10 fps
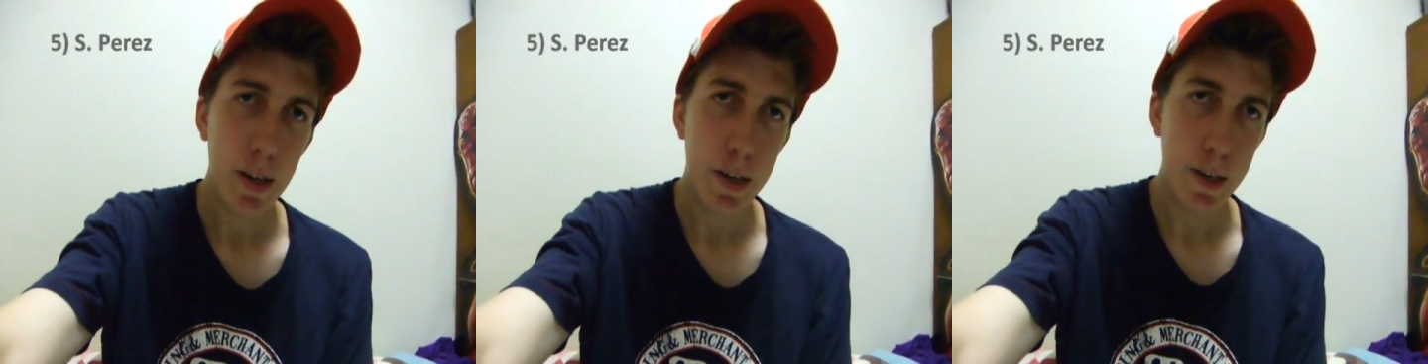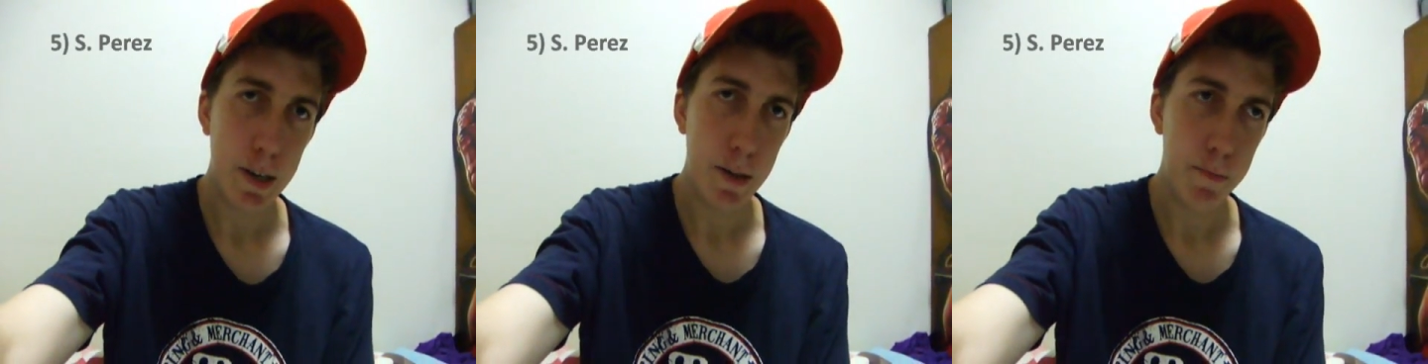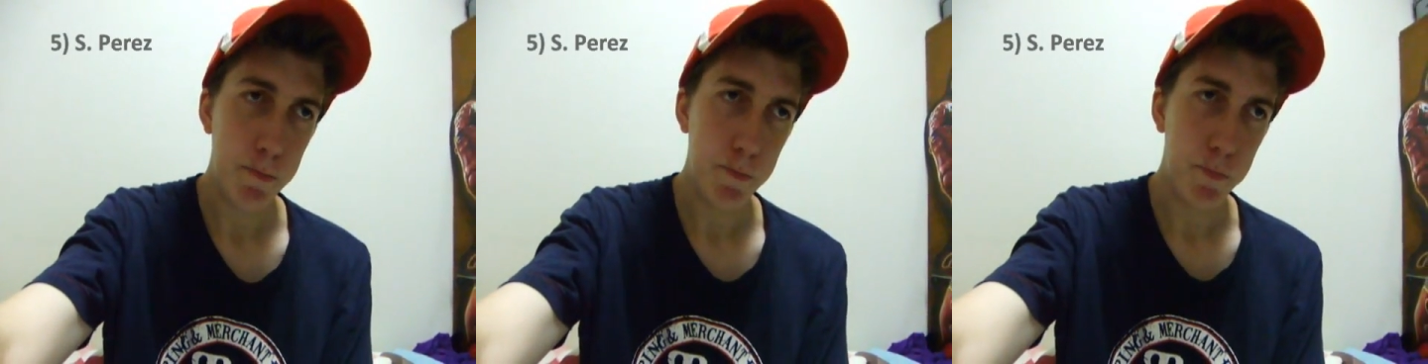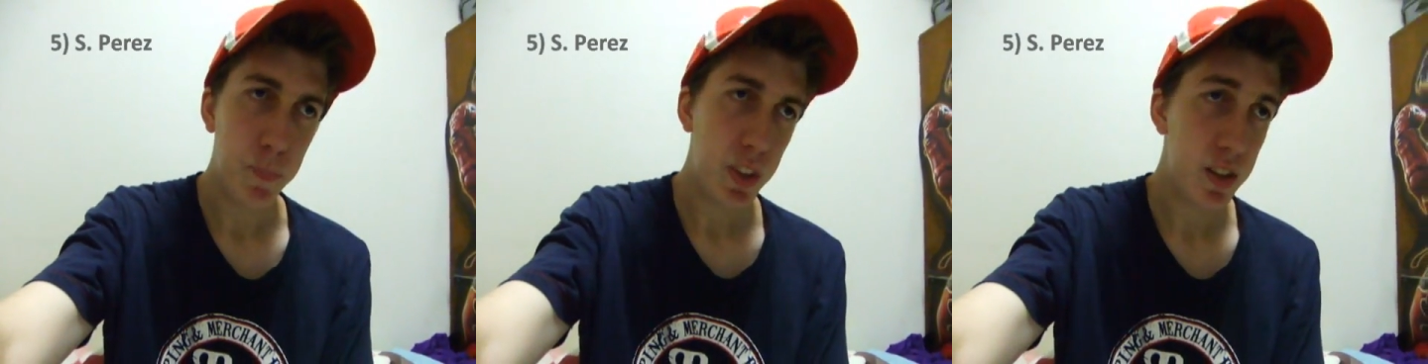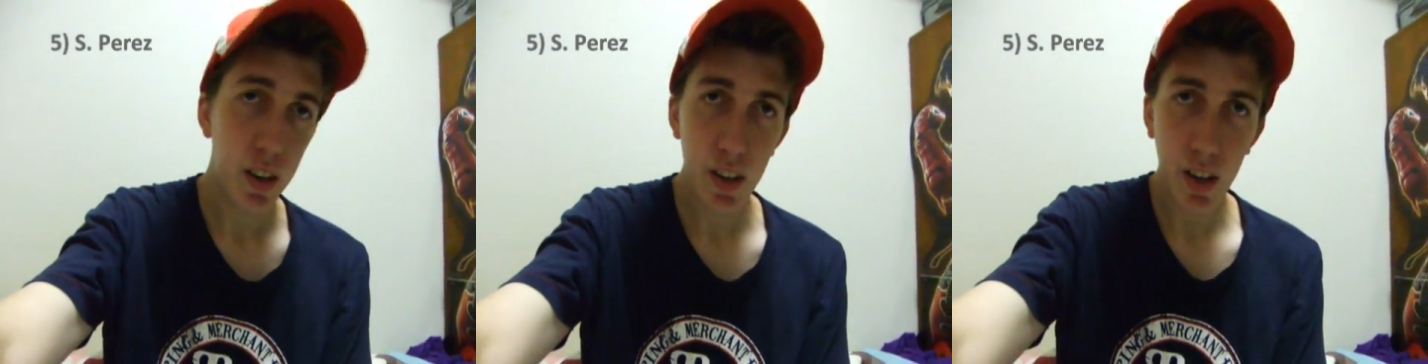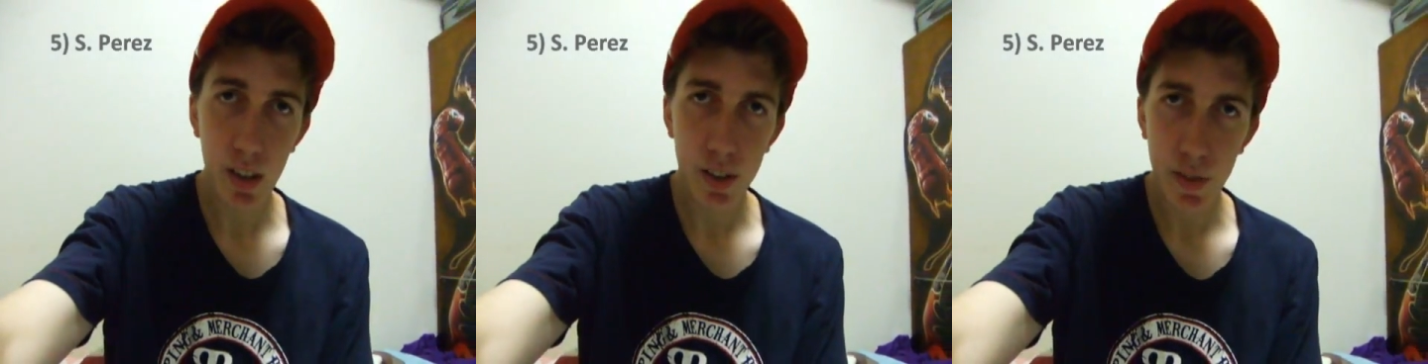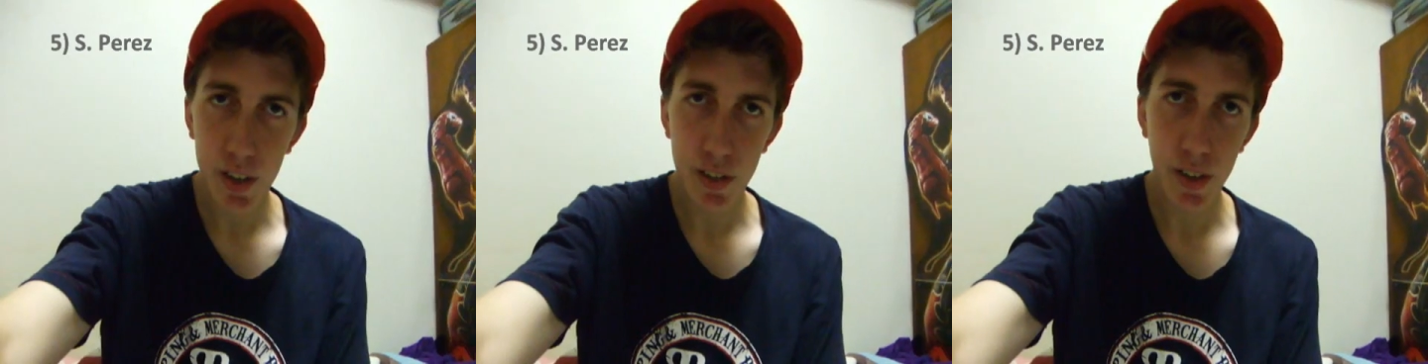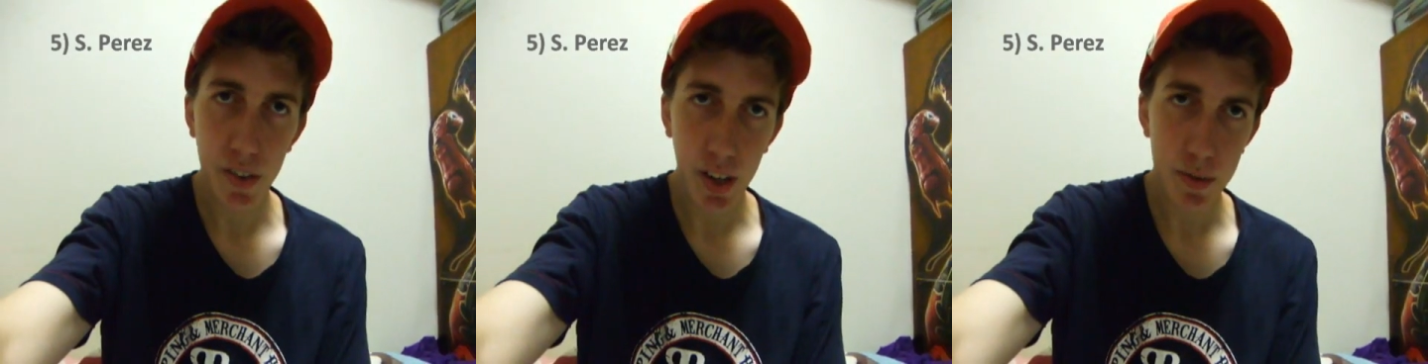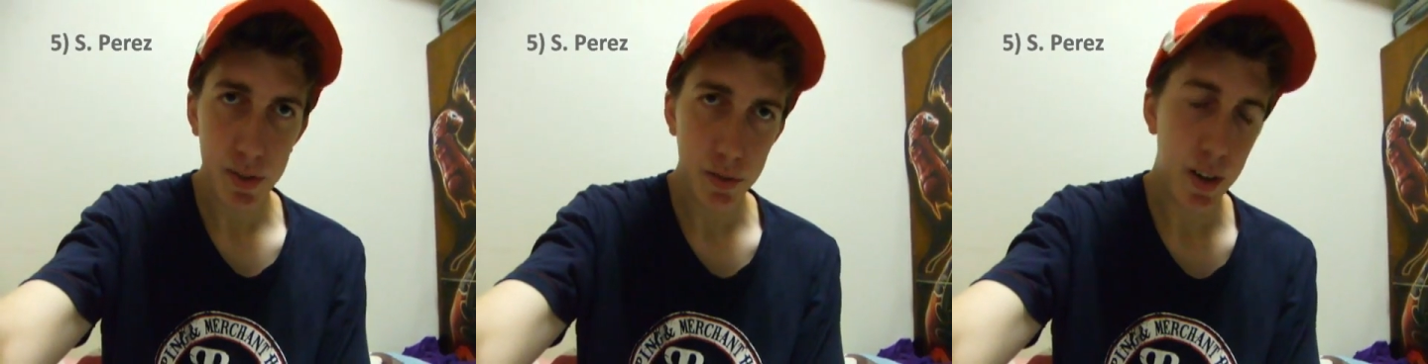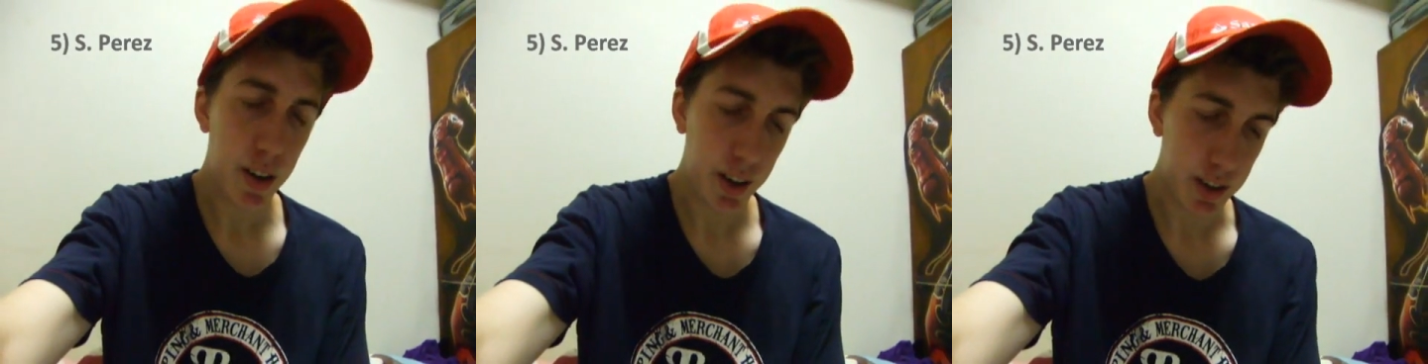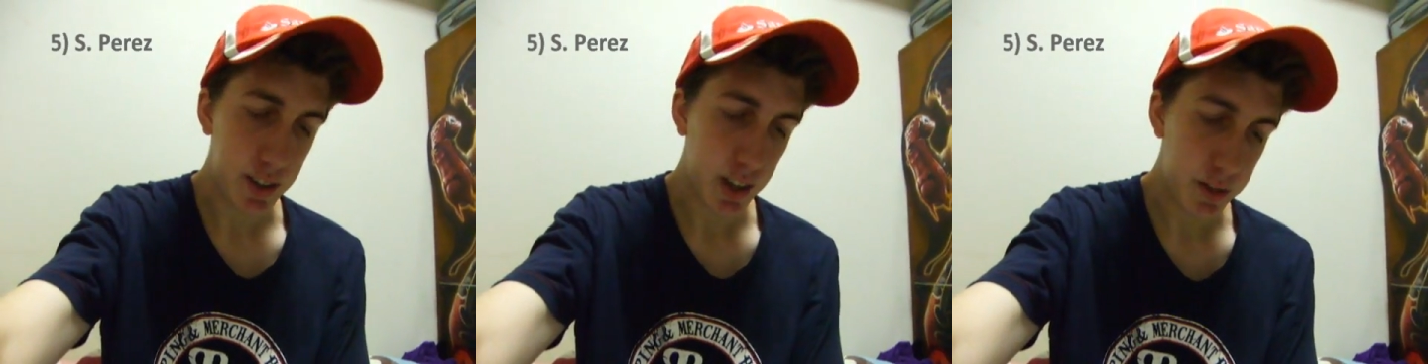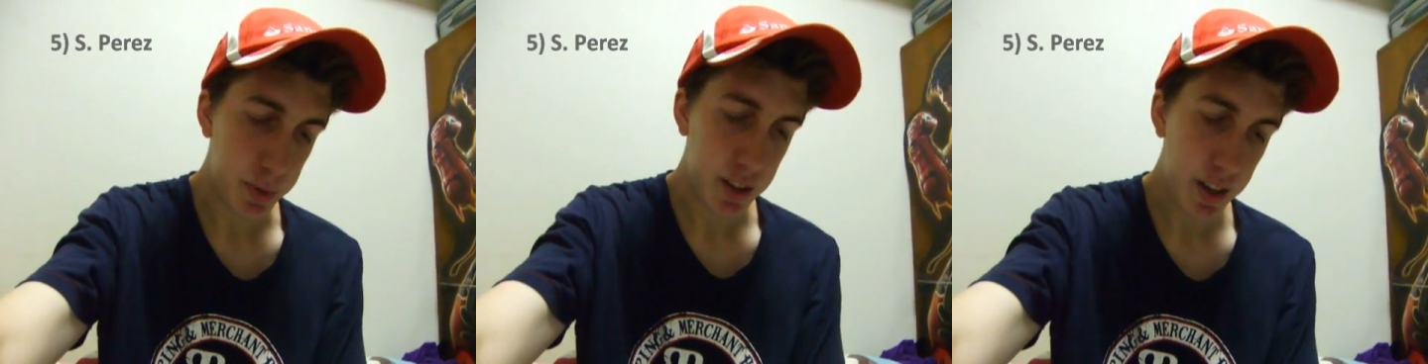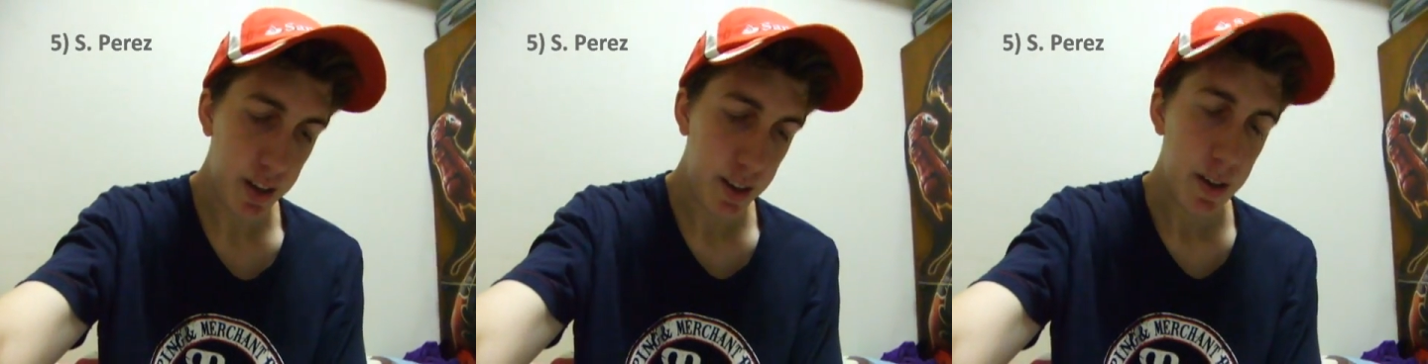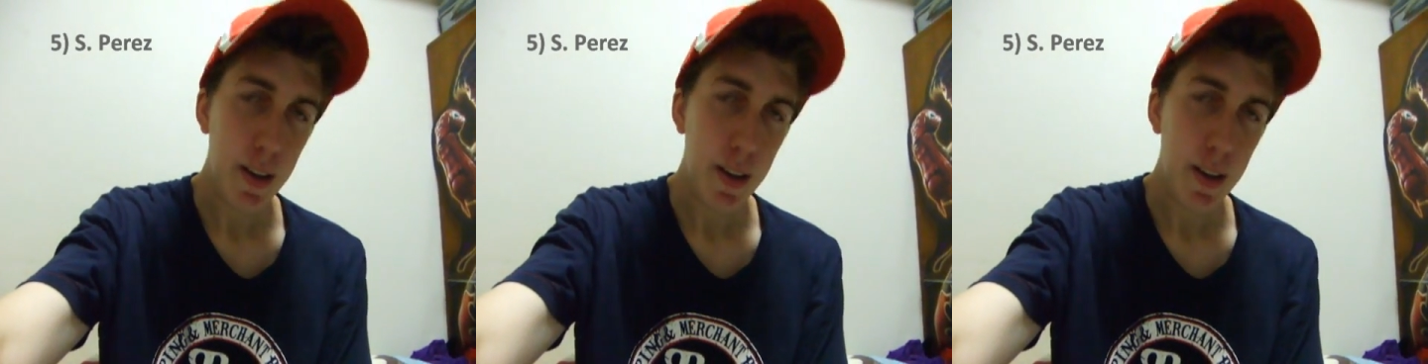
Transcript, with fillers: Um, tyre conservation, if it comes to it, he's going to be there.